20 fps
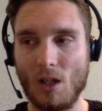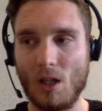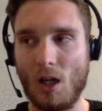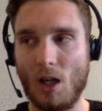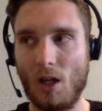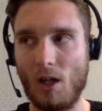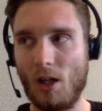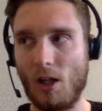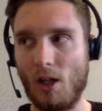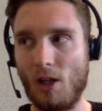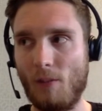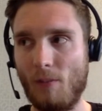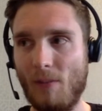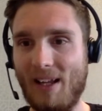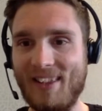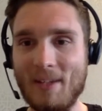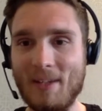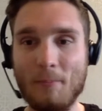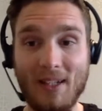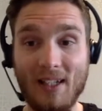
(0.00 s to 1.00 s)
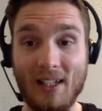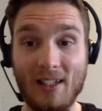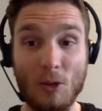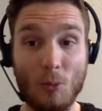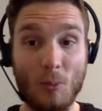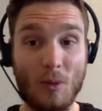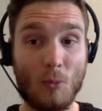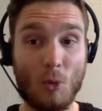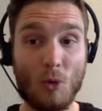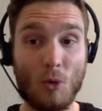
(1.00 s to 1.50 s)
Um, and then being a
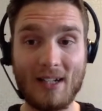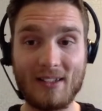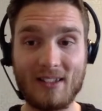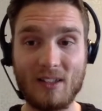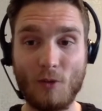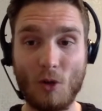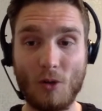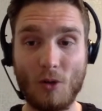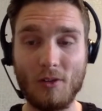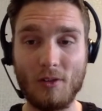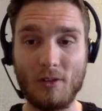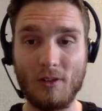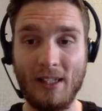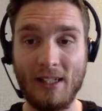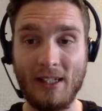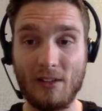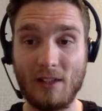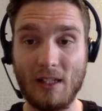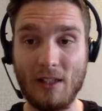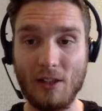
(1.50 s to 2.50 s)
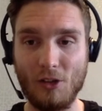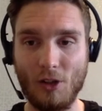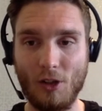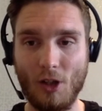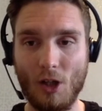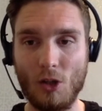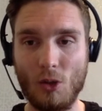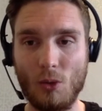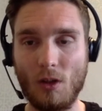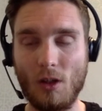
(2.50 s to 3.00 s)
little bit more active on LinkedIn, you
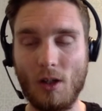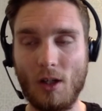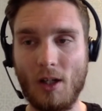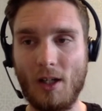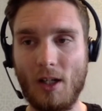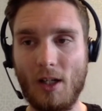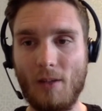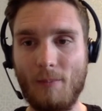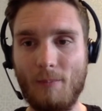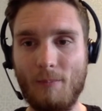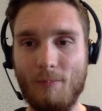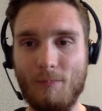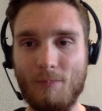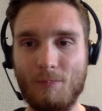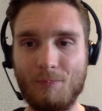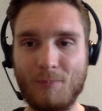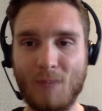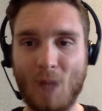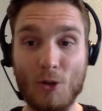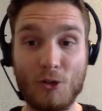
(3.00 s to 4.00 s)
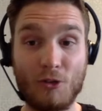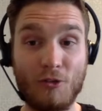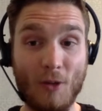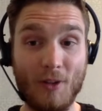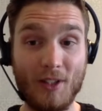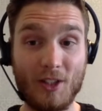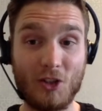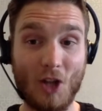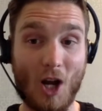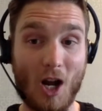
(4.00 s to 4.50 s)
know, um, I was
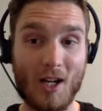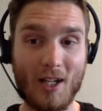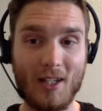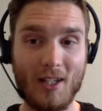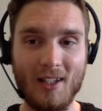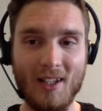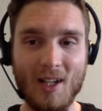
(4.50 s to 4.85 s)
very shy,